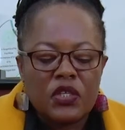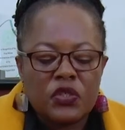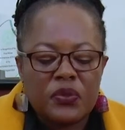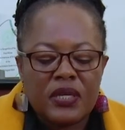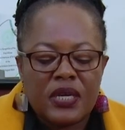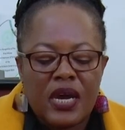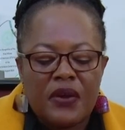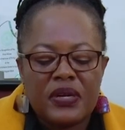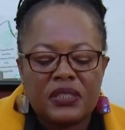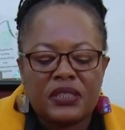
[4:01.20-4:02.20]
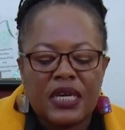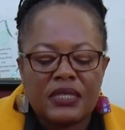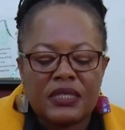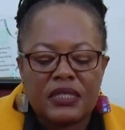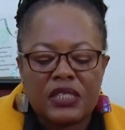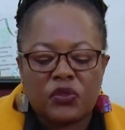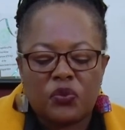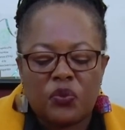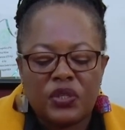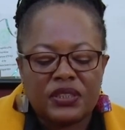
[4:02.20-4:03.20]
To encourage young learners to
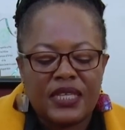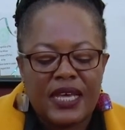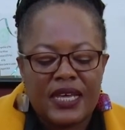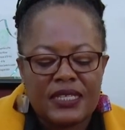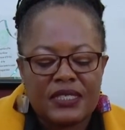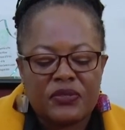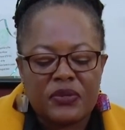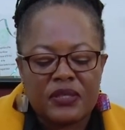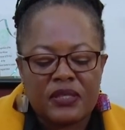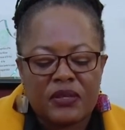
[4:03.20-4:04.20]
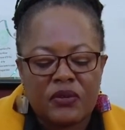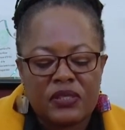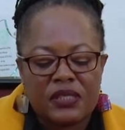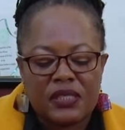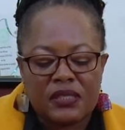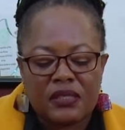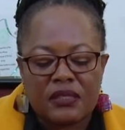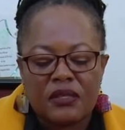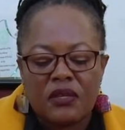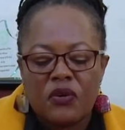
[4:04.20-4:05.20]
wash their hands during the cold season,
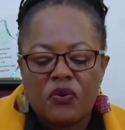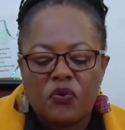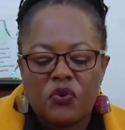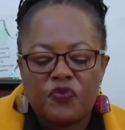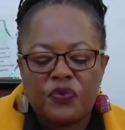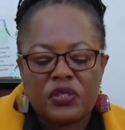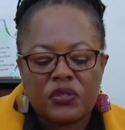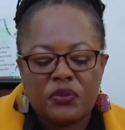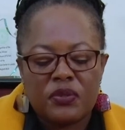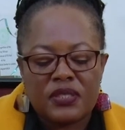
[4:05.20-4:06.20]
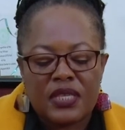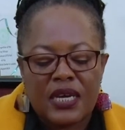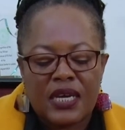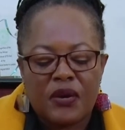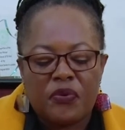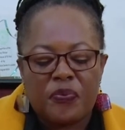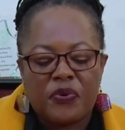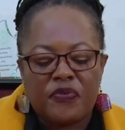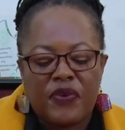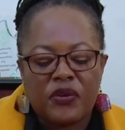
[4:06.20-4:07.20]
Woodford School Lusaka will
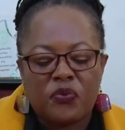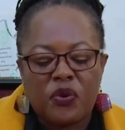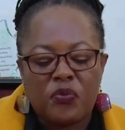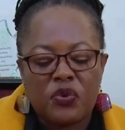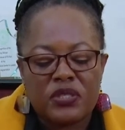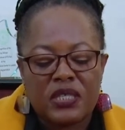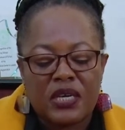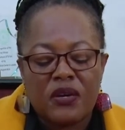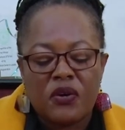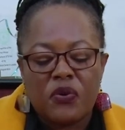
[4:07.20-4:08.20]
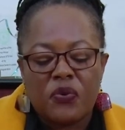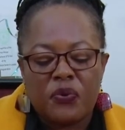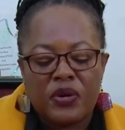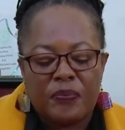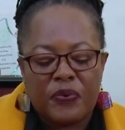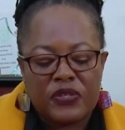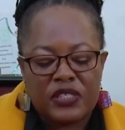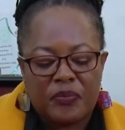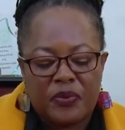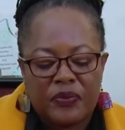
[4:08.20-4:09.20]
provide warm water where
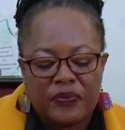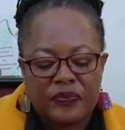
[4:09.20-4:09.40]
possible.